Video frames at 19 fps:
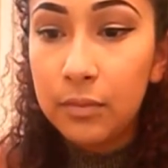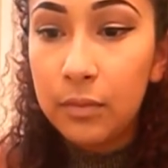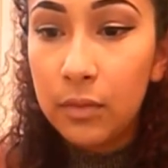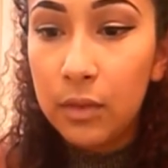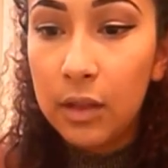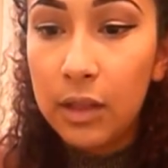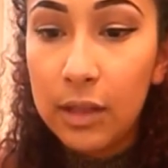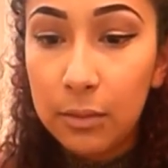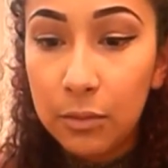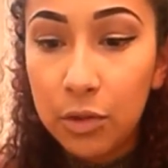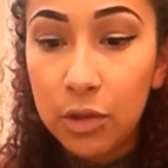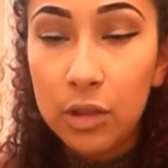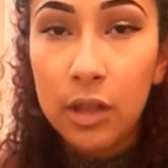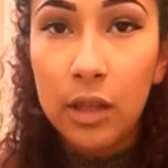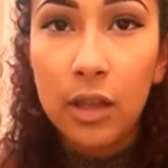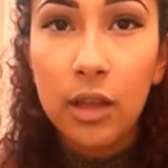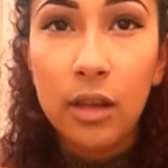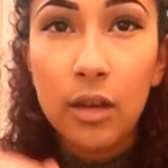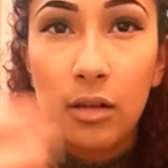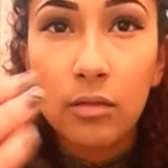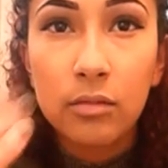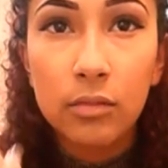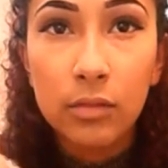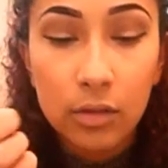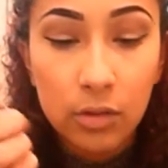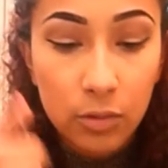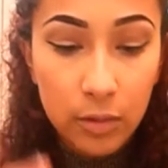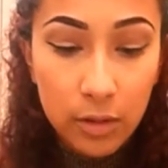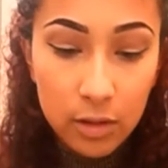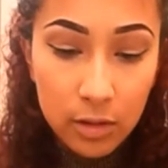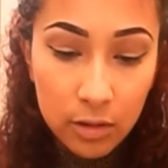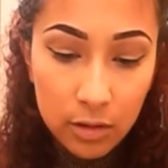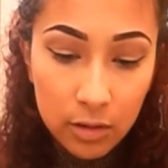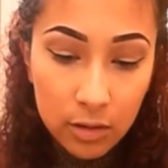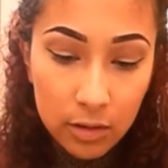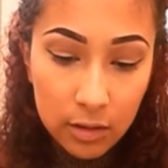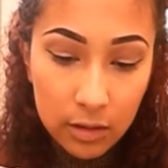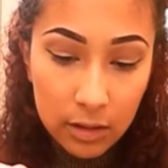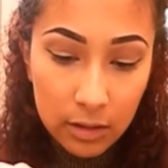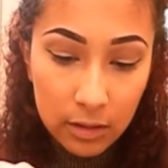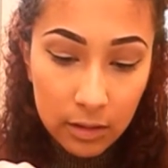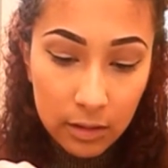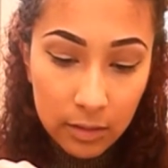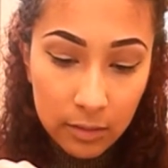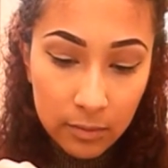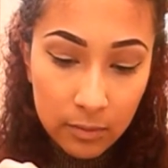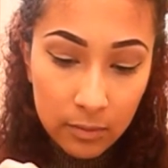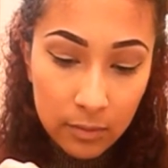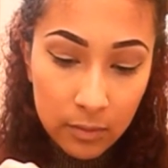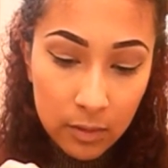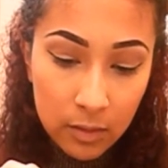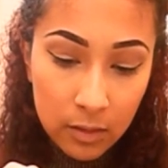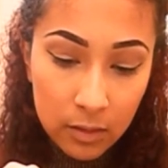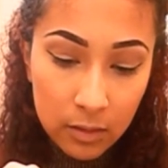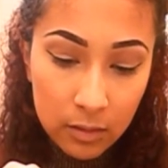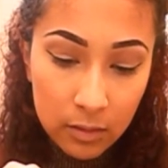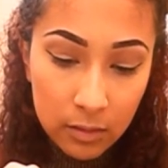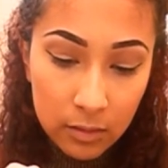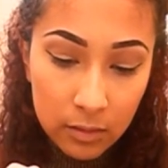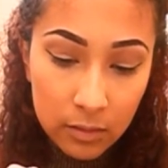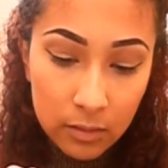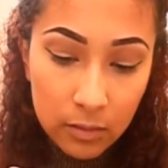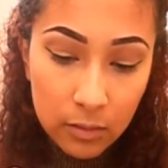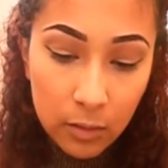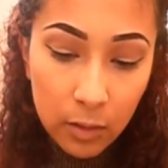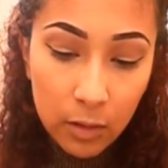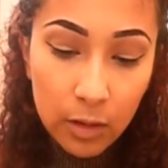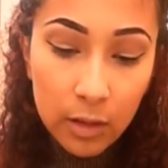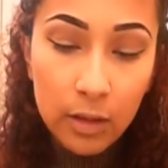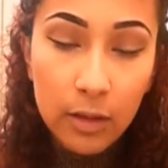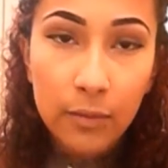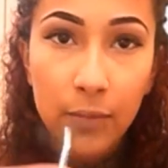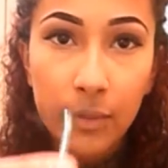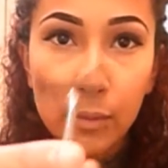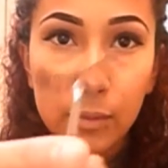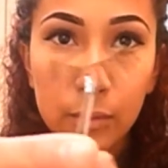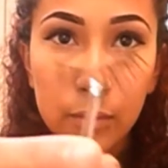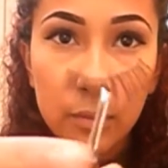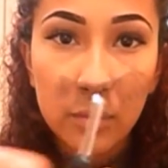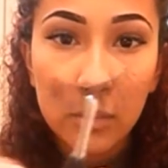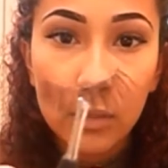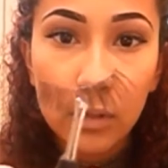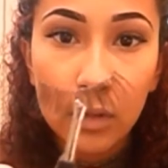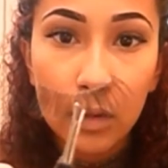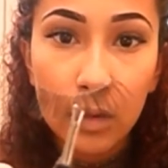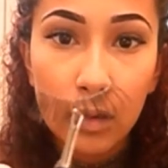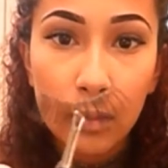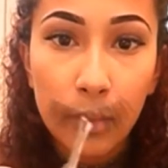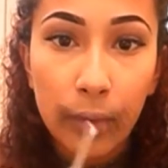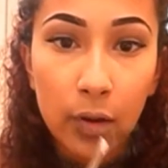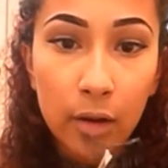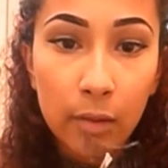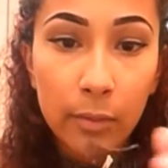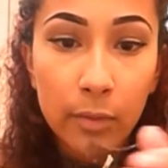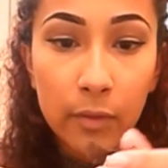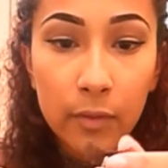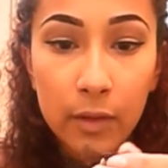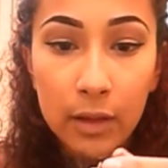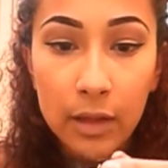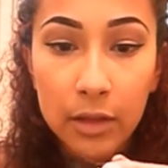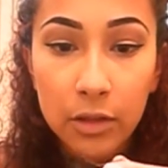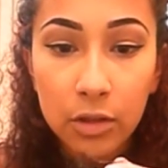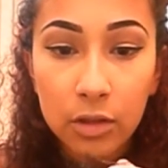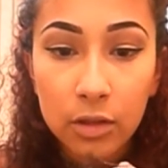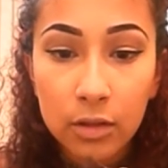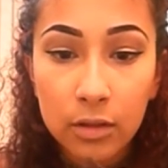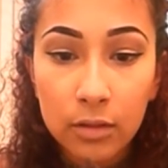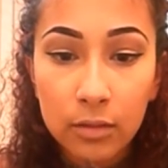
Then I'm just taking tweezers and I'm holding it from the bottom of the lashes.